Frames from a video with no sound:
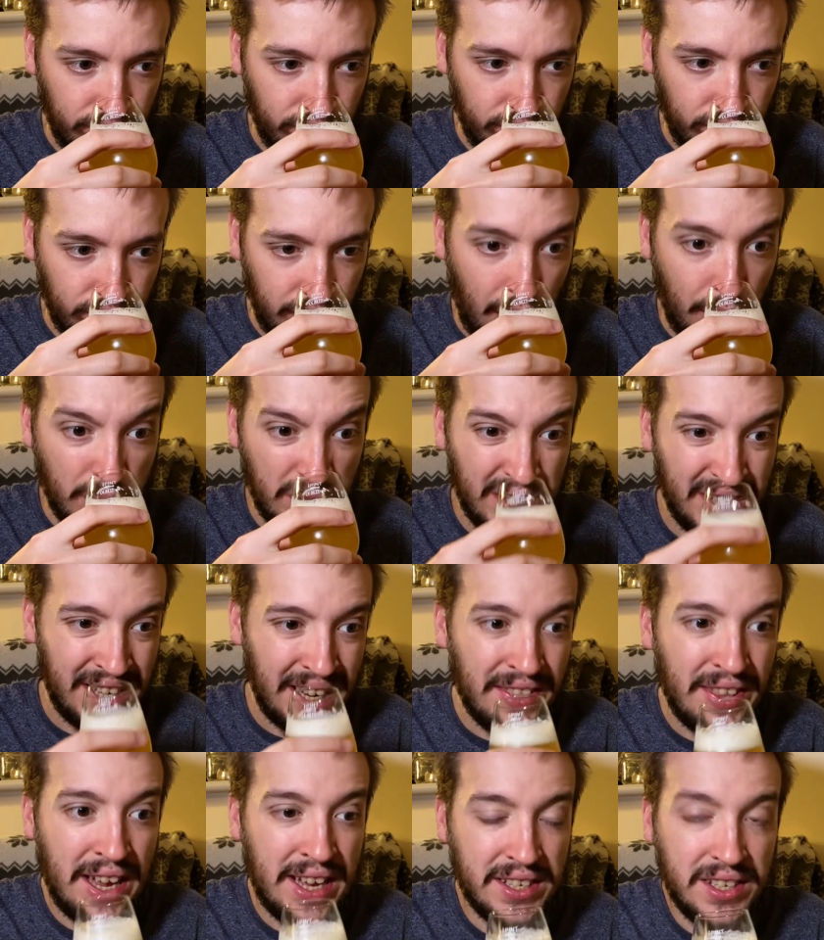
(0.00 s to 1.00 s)
I would have said
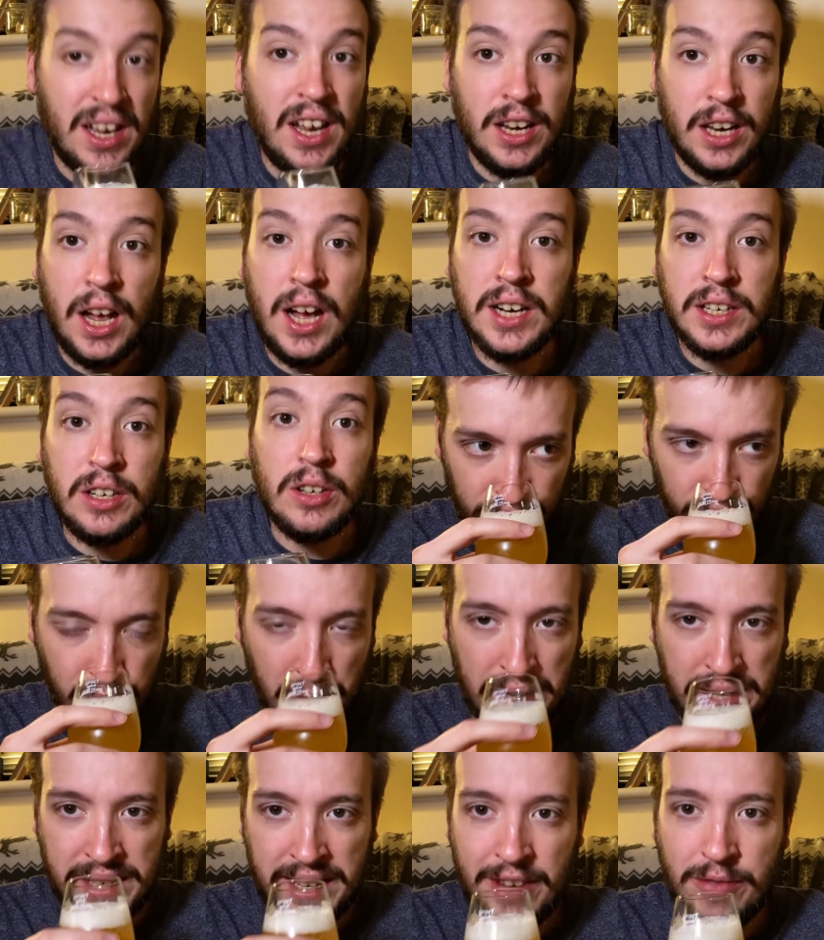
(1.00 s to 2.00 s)
that's a lager, but
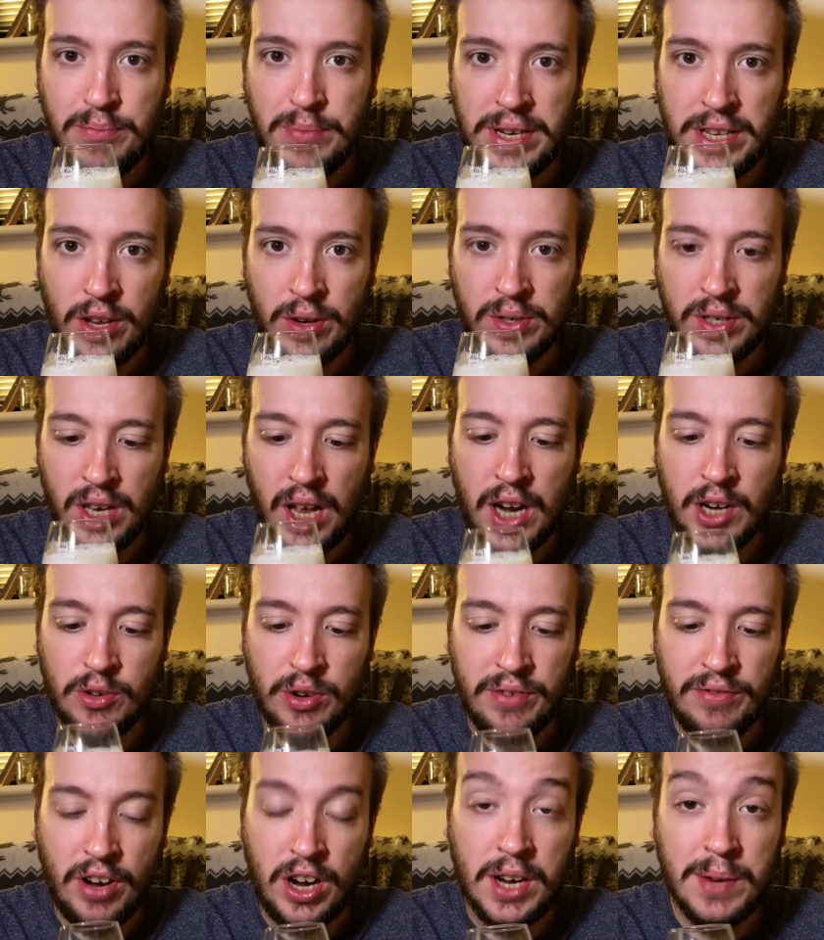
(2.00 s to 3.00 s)
it's given me those lagery
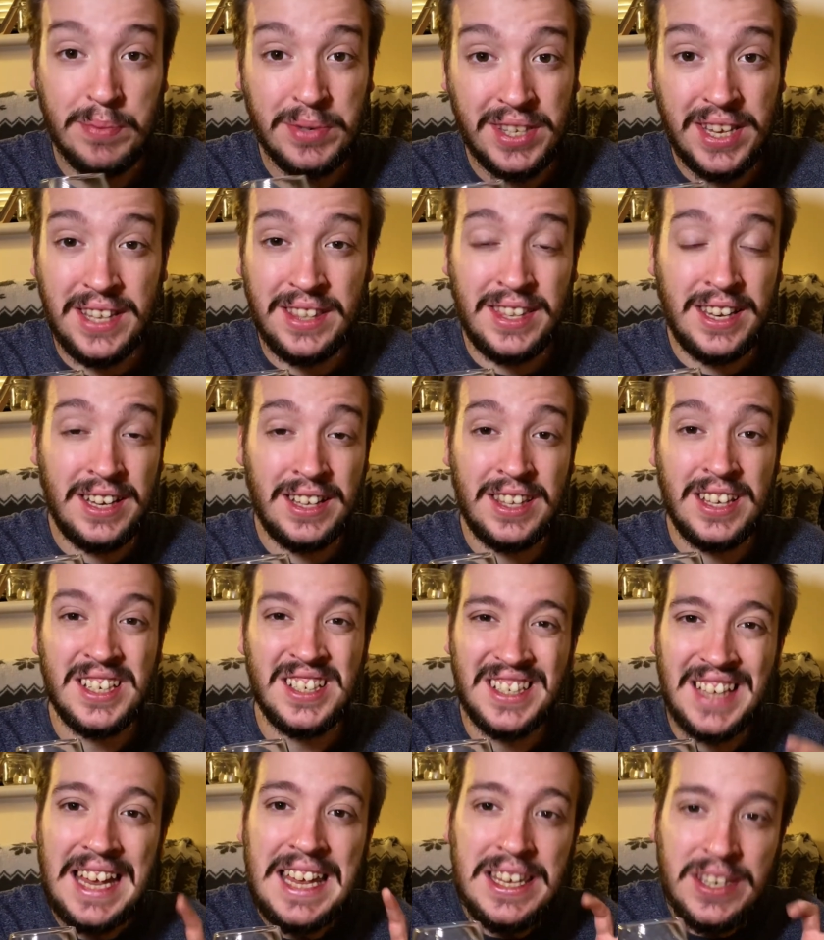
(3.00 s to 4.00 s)
vibes. The
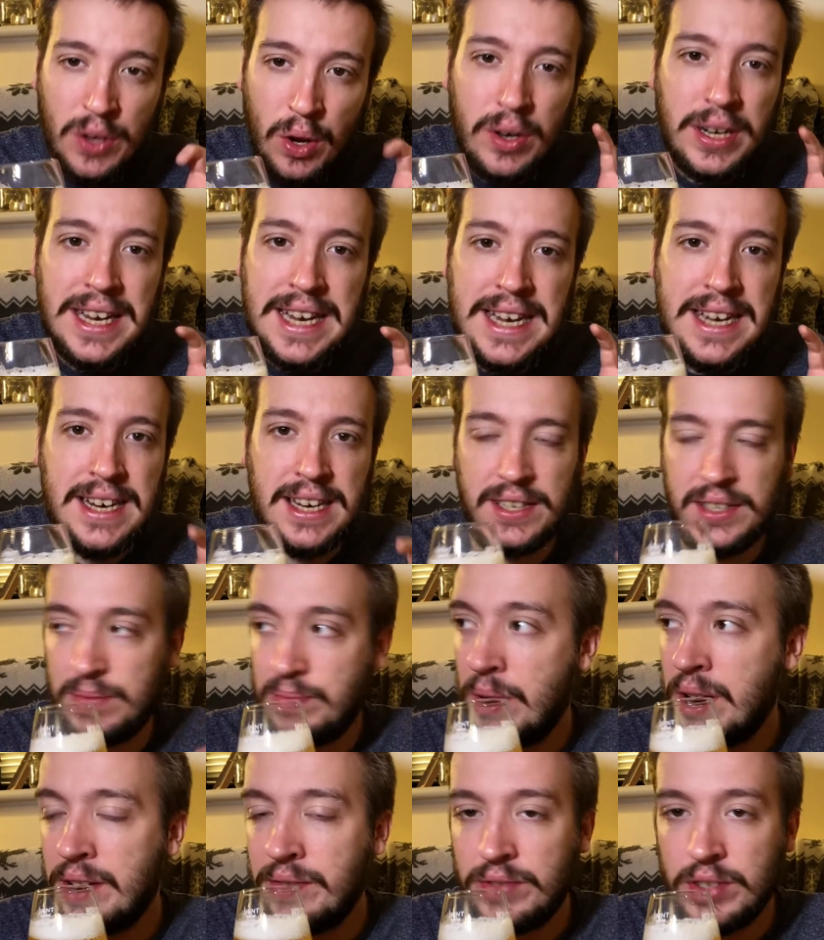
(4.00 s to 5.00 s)
Saison-iness
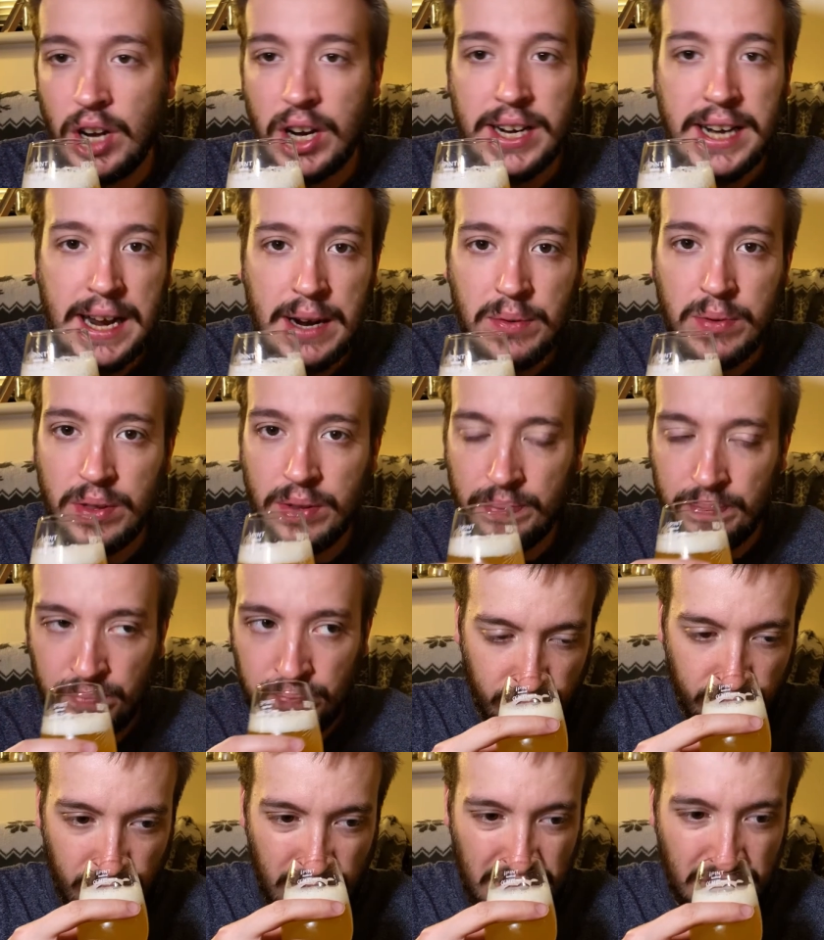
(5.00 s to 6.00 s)
might have died out.
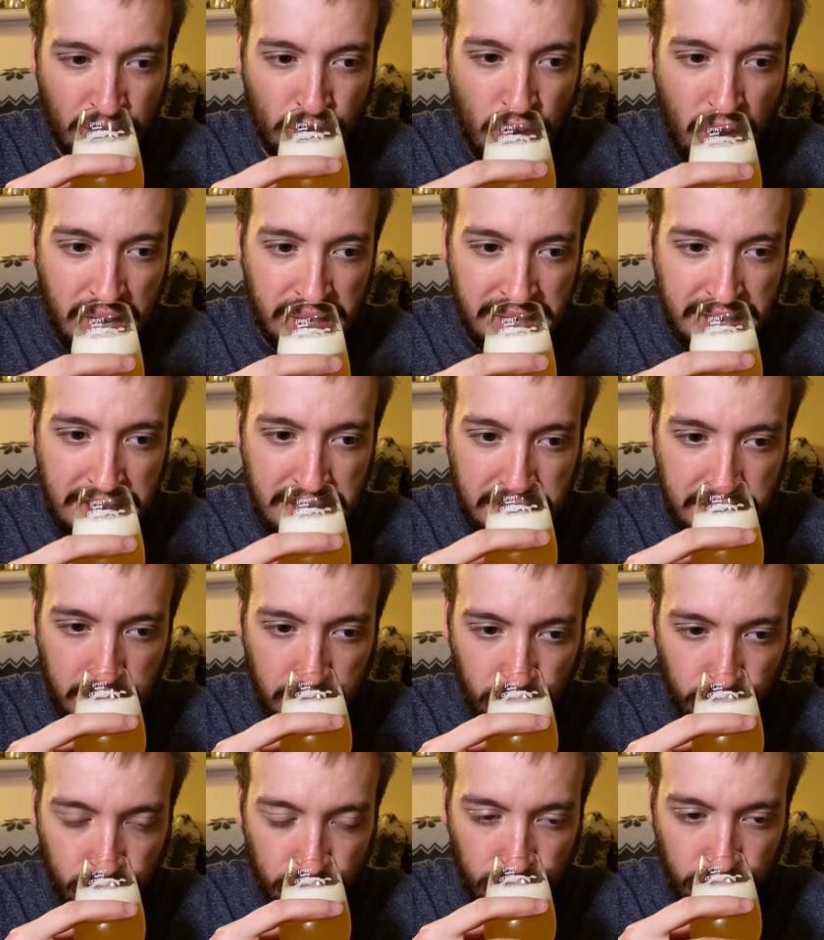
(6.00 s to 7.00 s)
There's a grassiness,
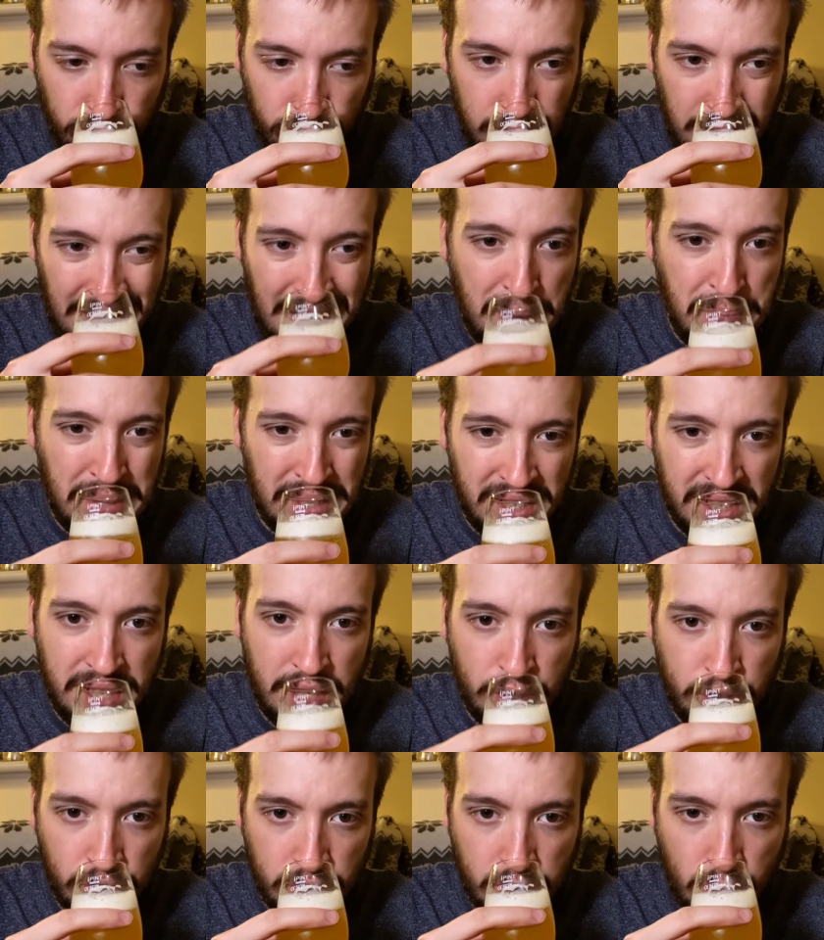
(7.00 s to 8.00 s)
lemon
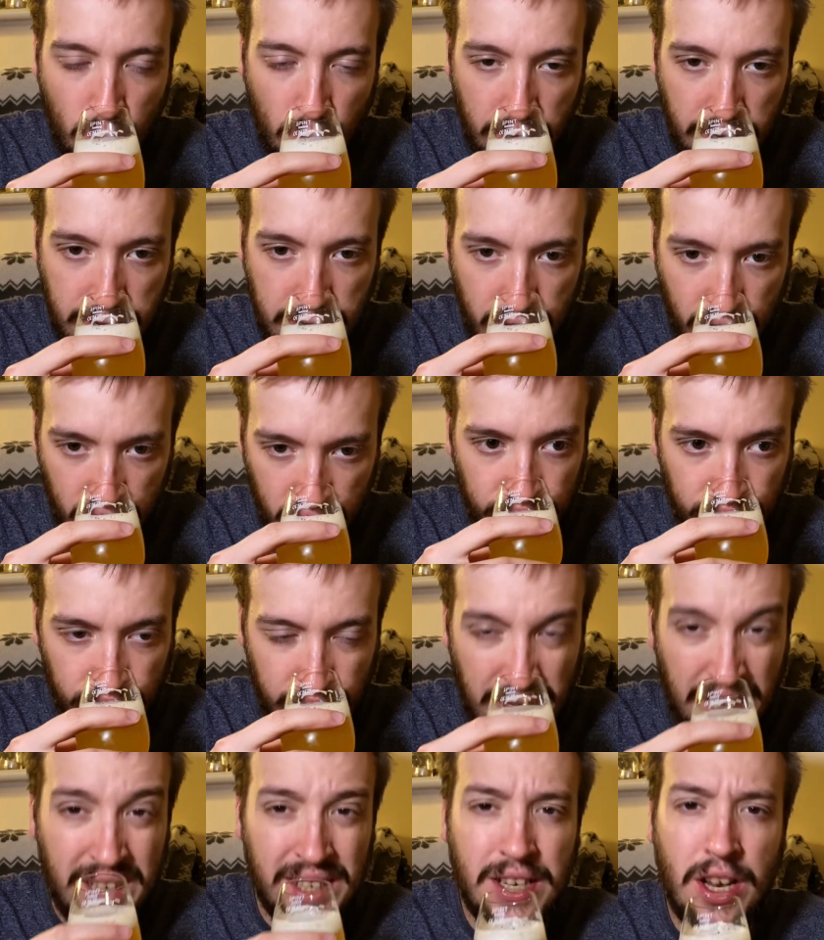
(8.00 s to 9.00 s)
citrus quality.
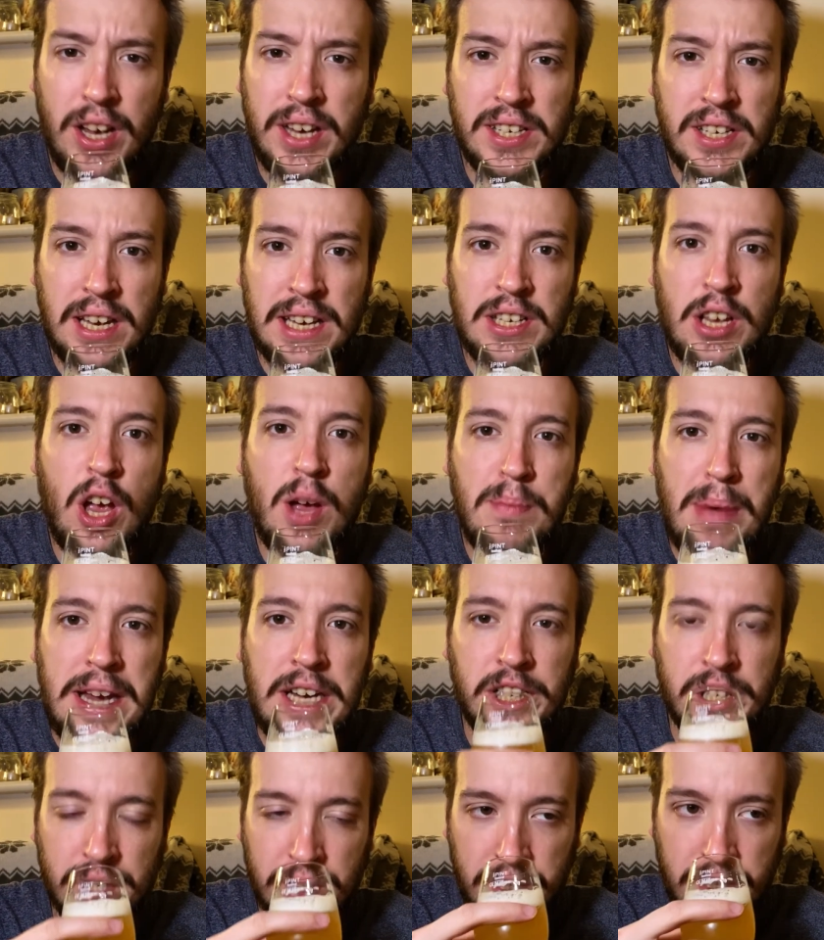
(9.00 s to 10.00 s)
It's
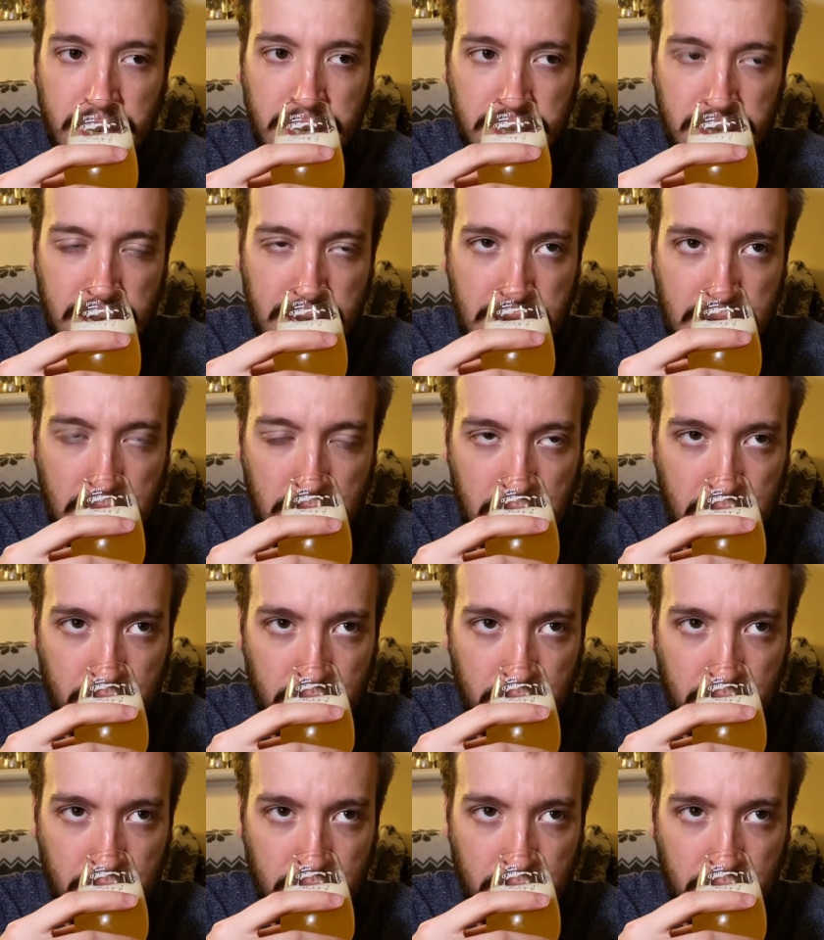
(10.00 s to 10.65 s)
herbaceous. There's a, I